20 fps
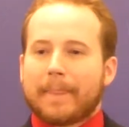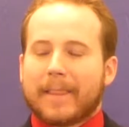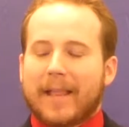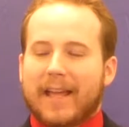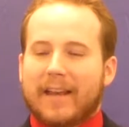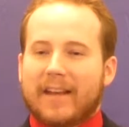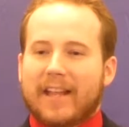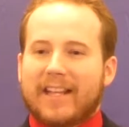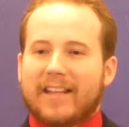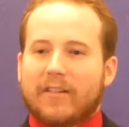
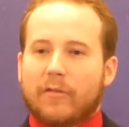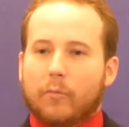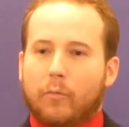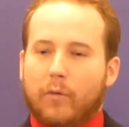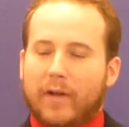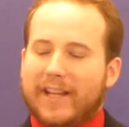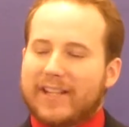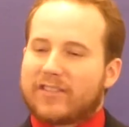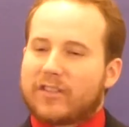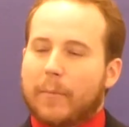And it,
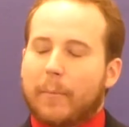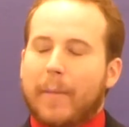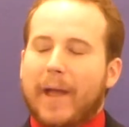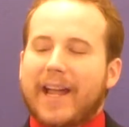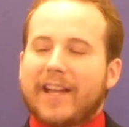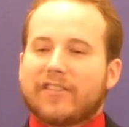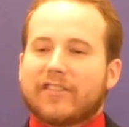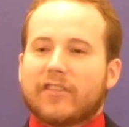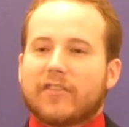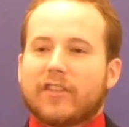it's
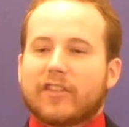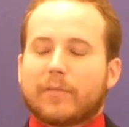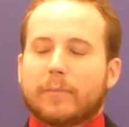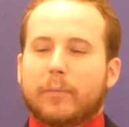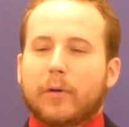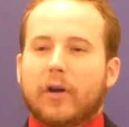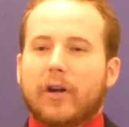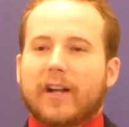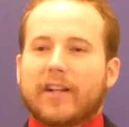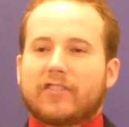amazing, this
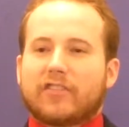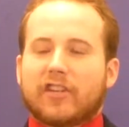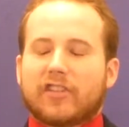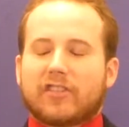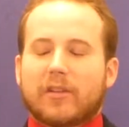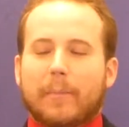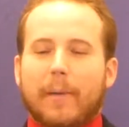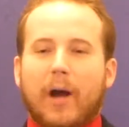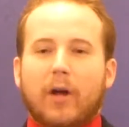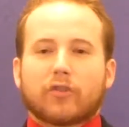book. It's
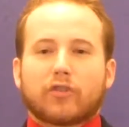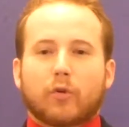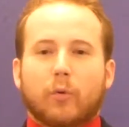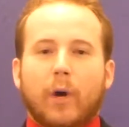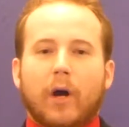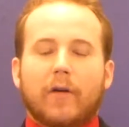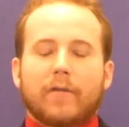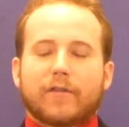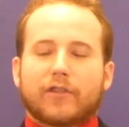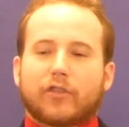just about
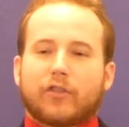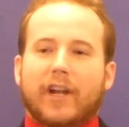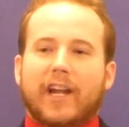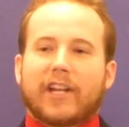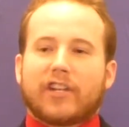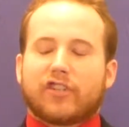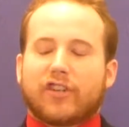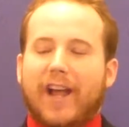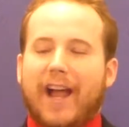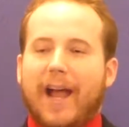12
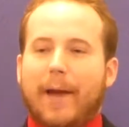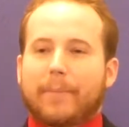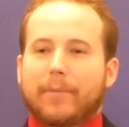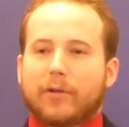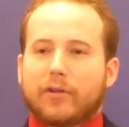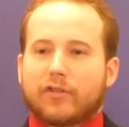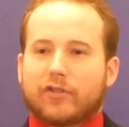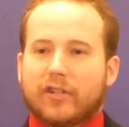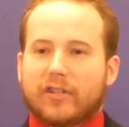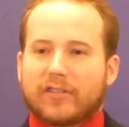straight
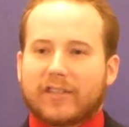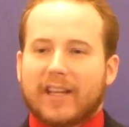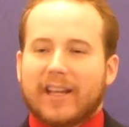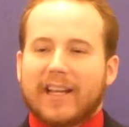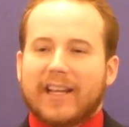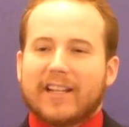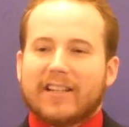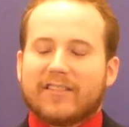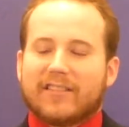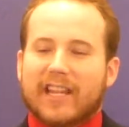chapters just
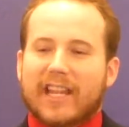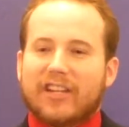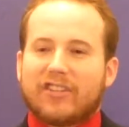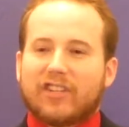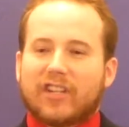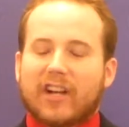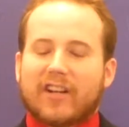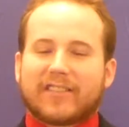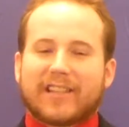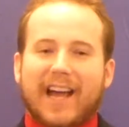
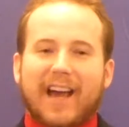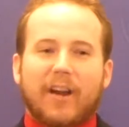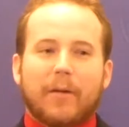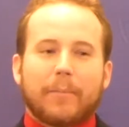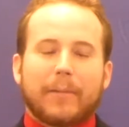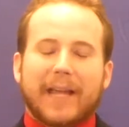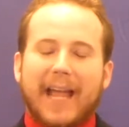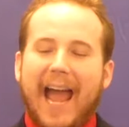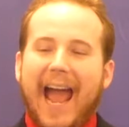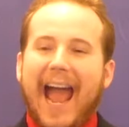teaching us how
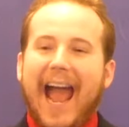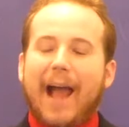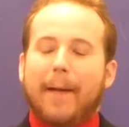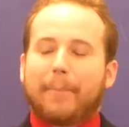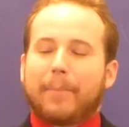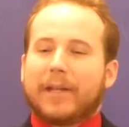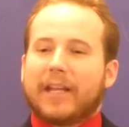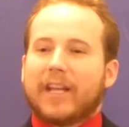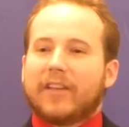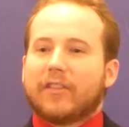to be
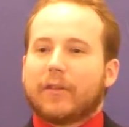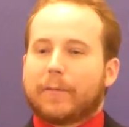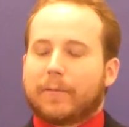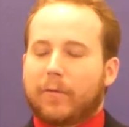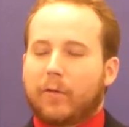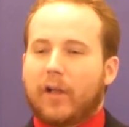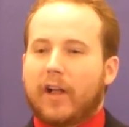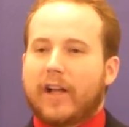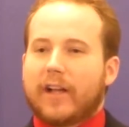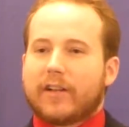happy in the
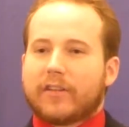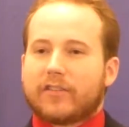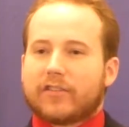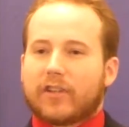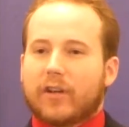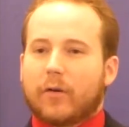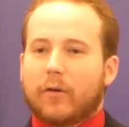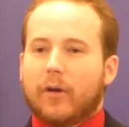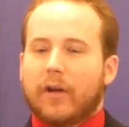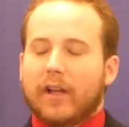flesh.
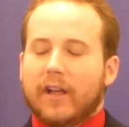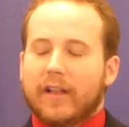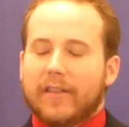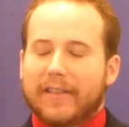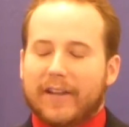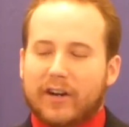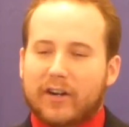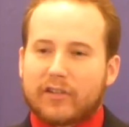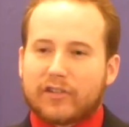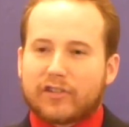So
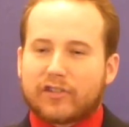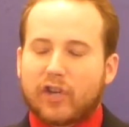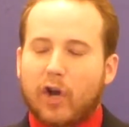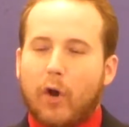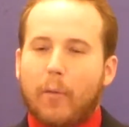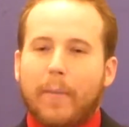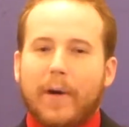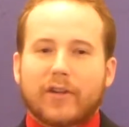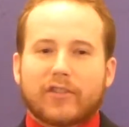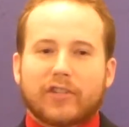there is
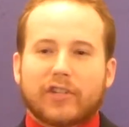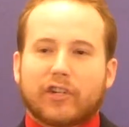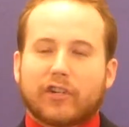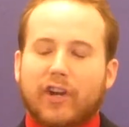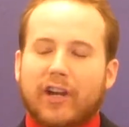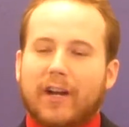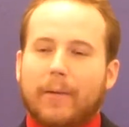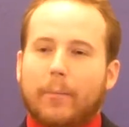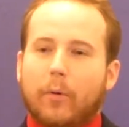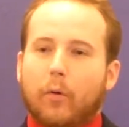so much
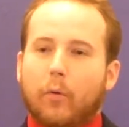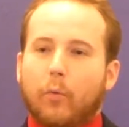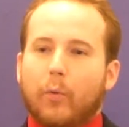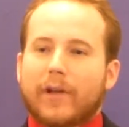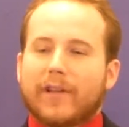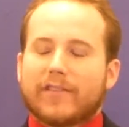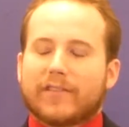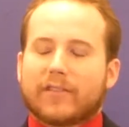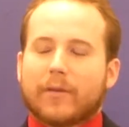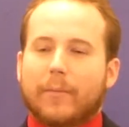incredible
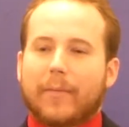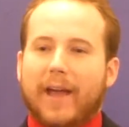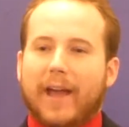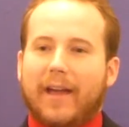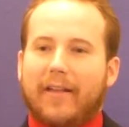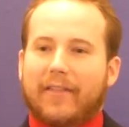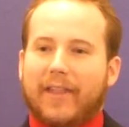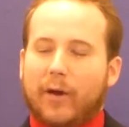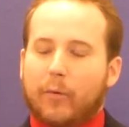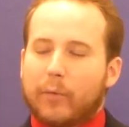wisdom
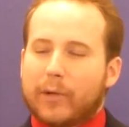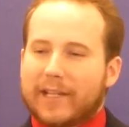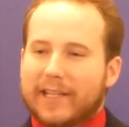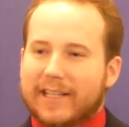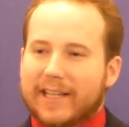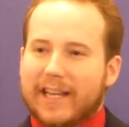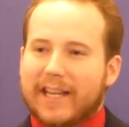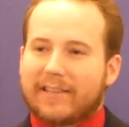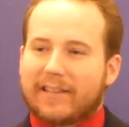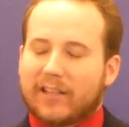that, that we
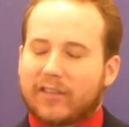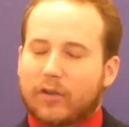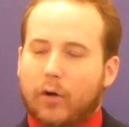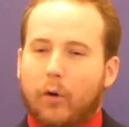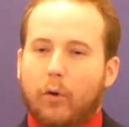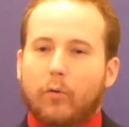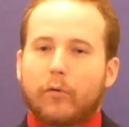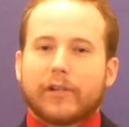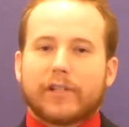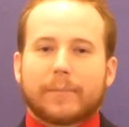get that the
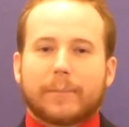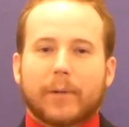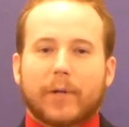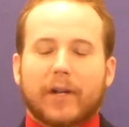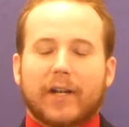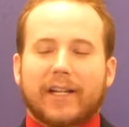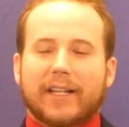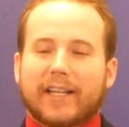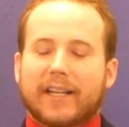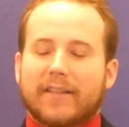Holy
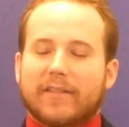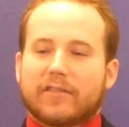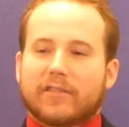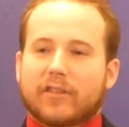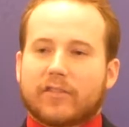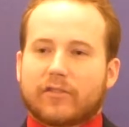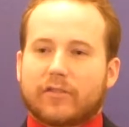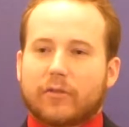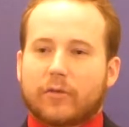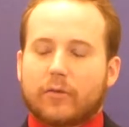Spirit gives
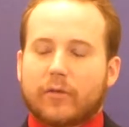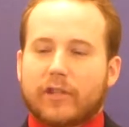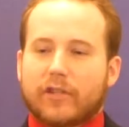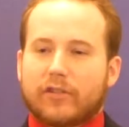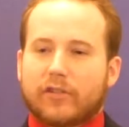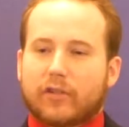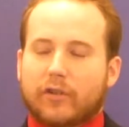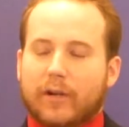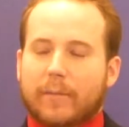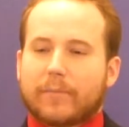us through
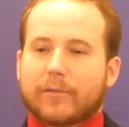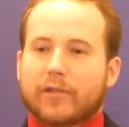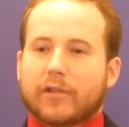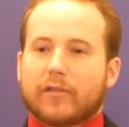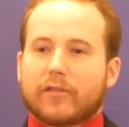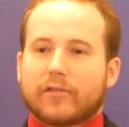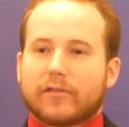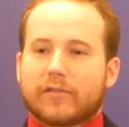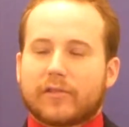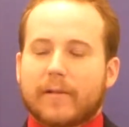these
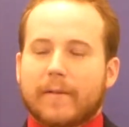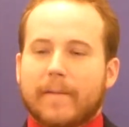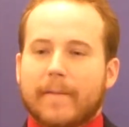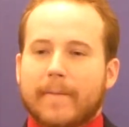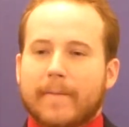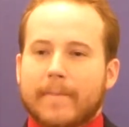scriptures.